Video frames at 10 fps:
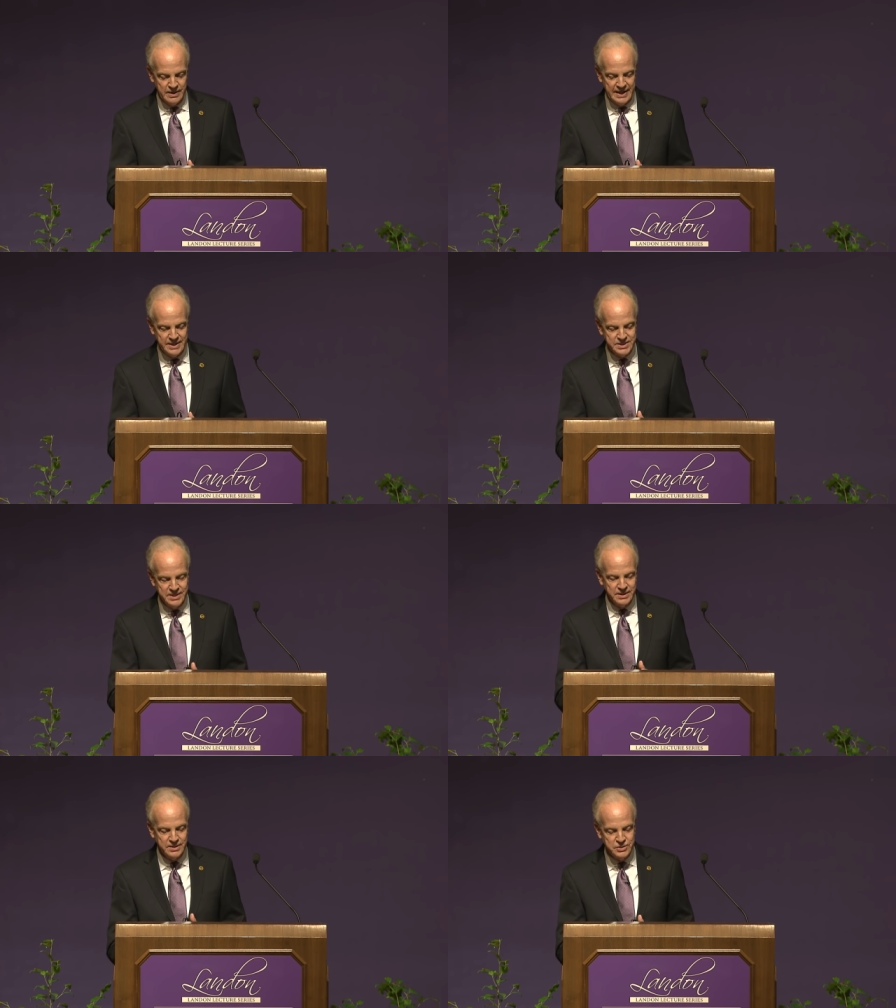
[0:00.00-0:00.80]
I
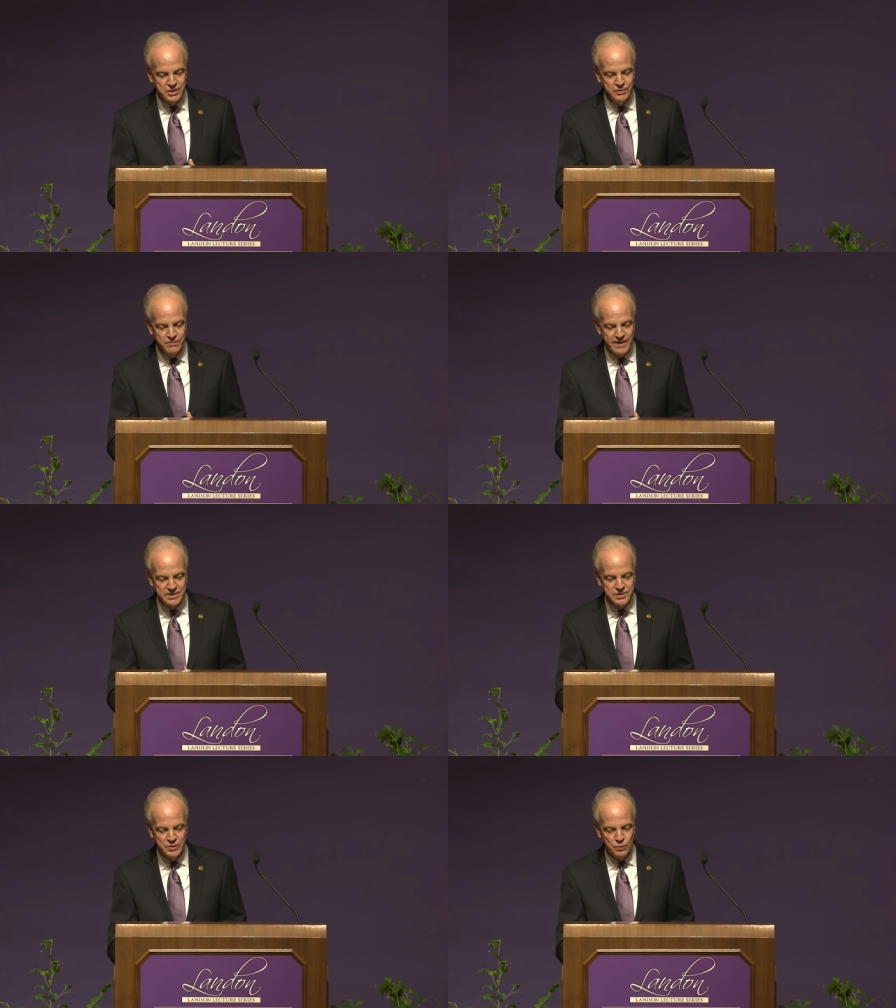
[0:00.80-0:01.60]
intend to continue
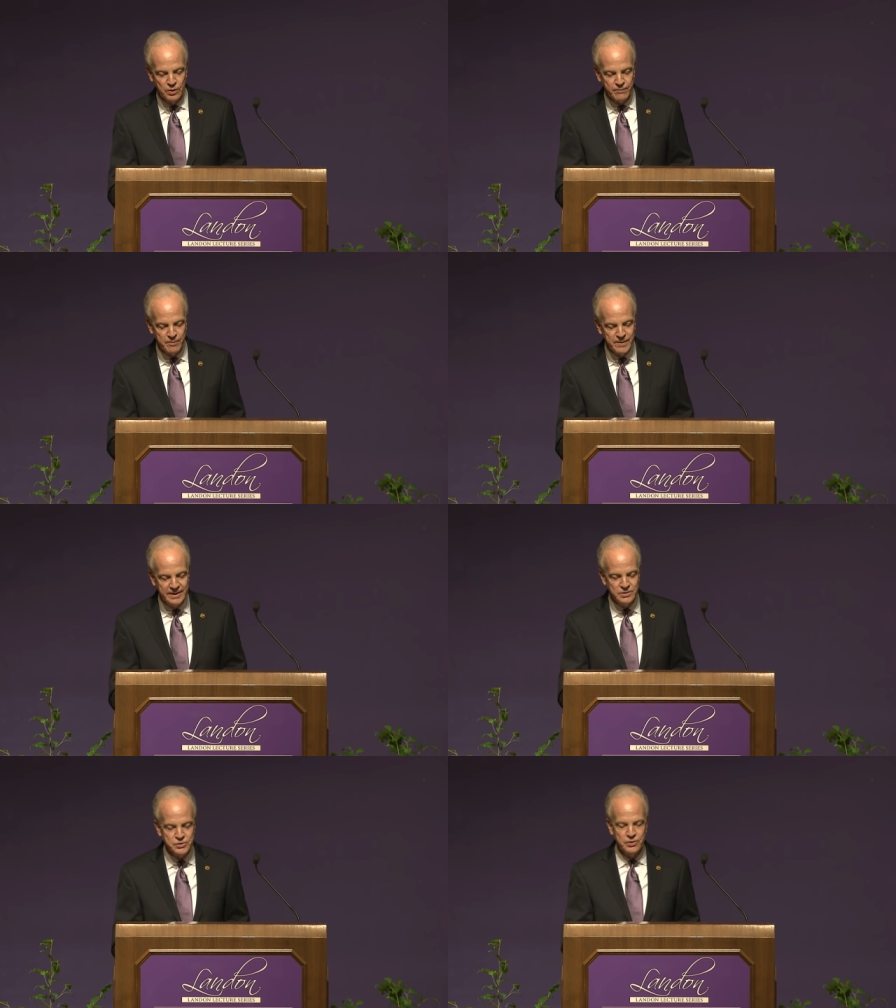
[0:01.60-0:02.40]
advancing the work for
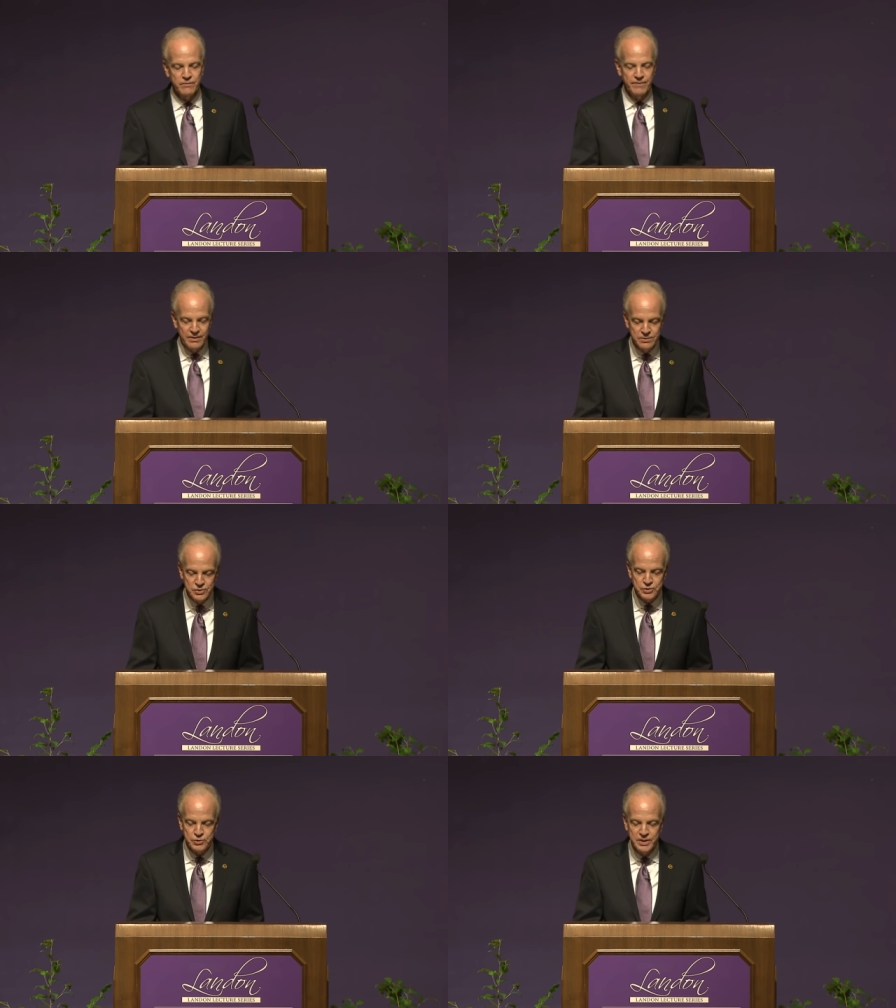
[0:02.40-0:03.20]
making certain veterans
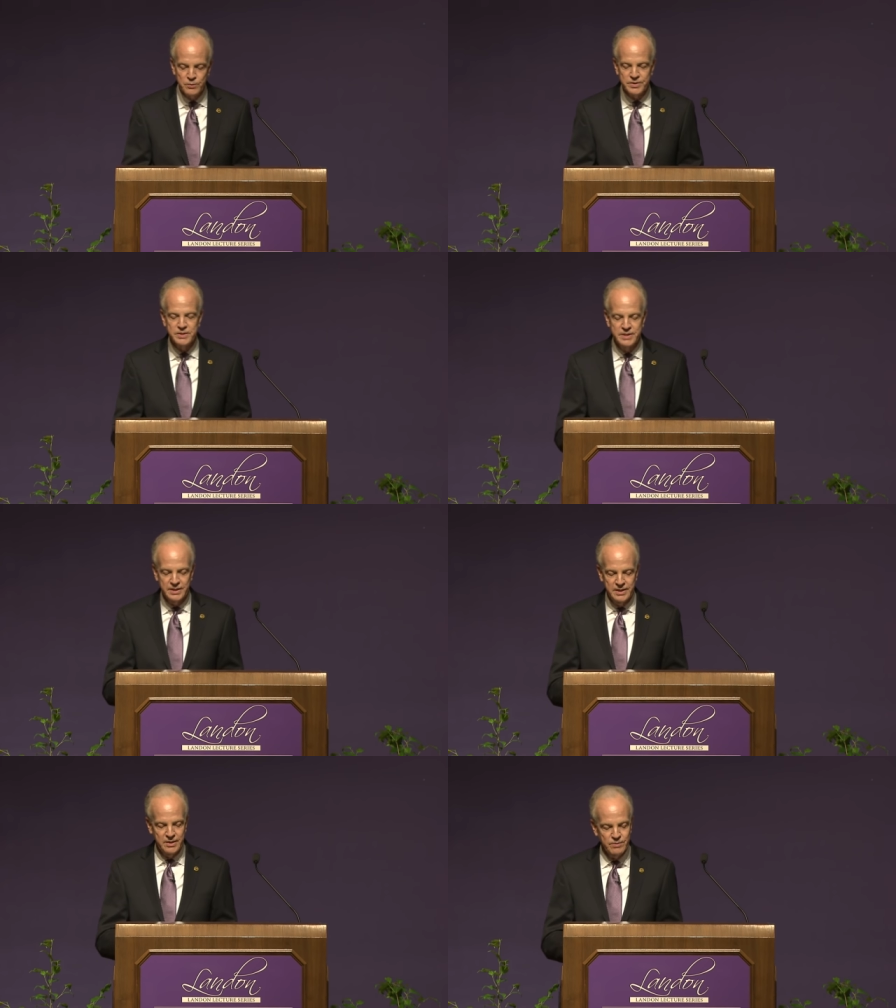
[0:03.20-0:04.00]
are treated with the
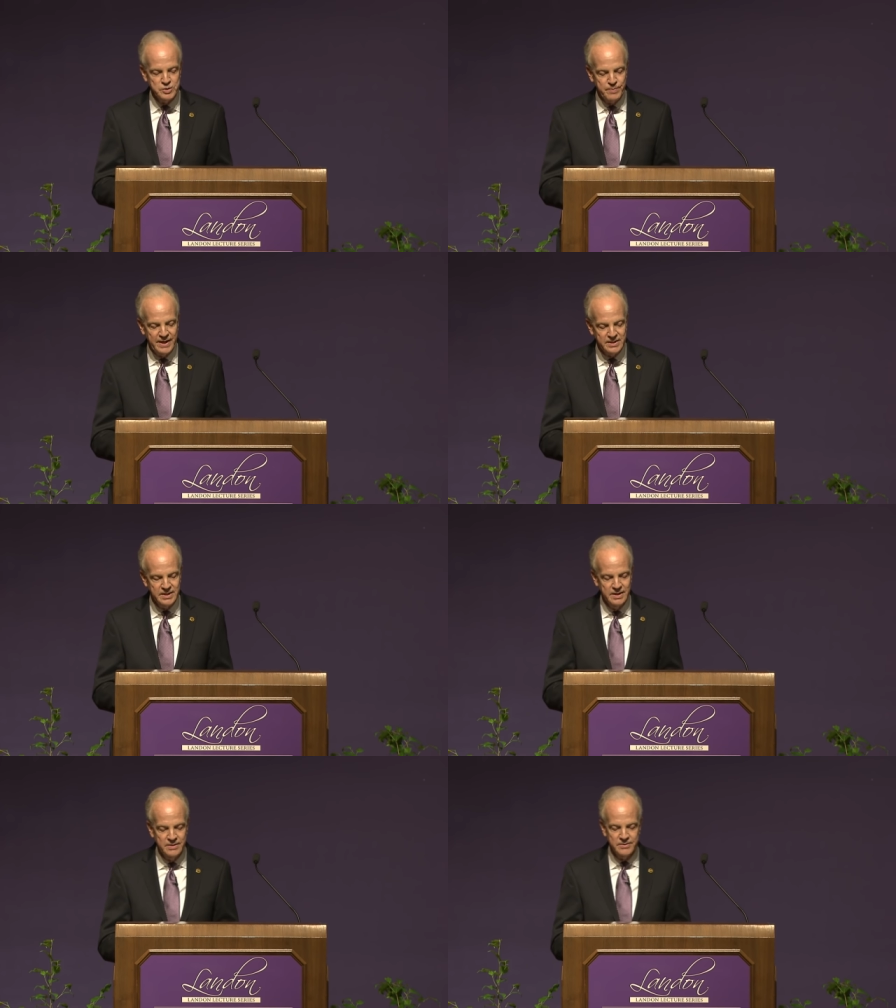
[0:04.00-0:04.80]
dignity and respect
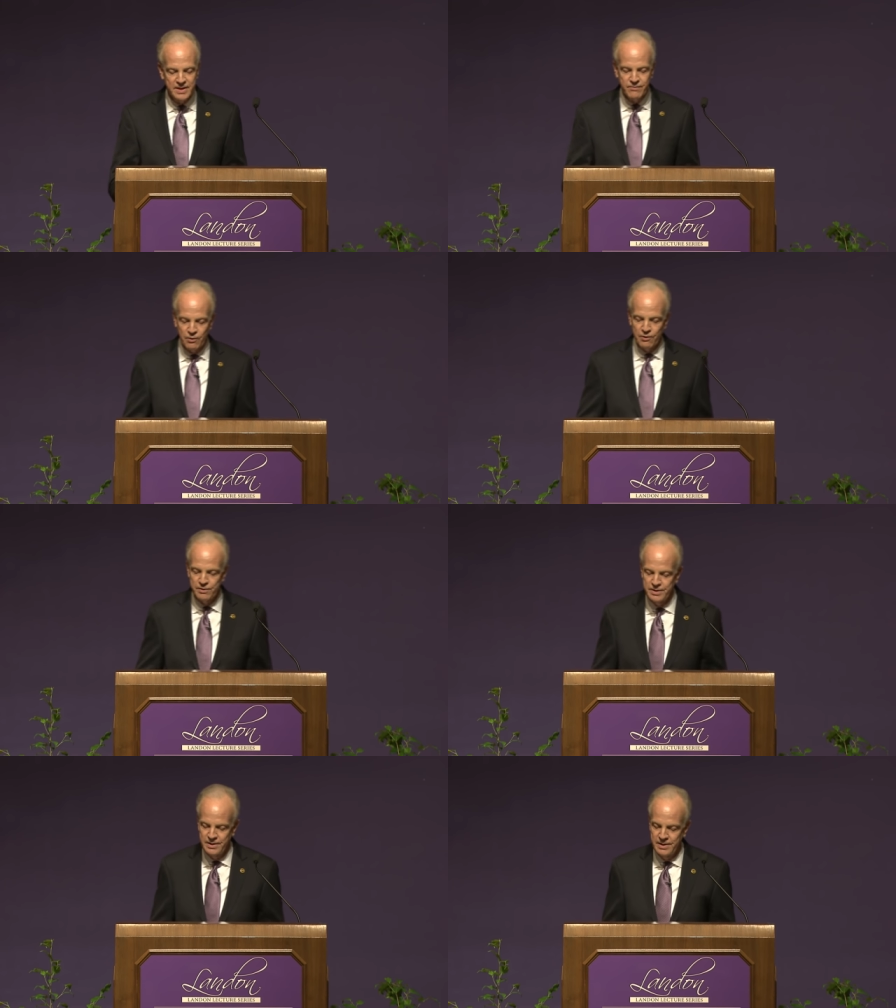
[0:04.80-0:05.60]
that they've
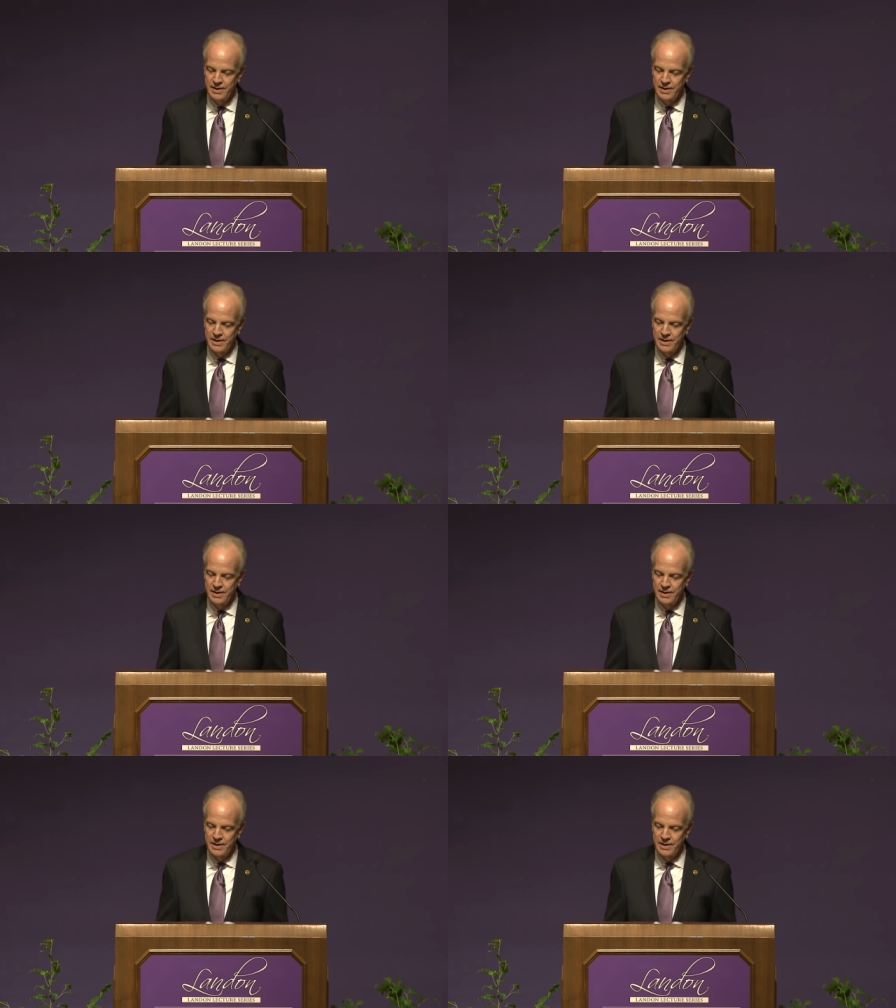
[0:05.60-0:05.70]
earned,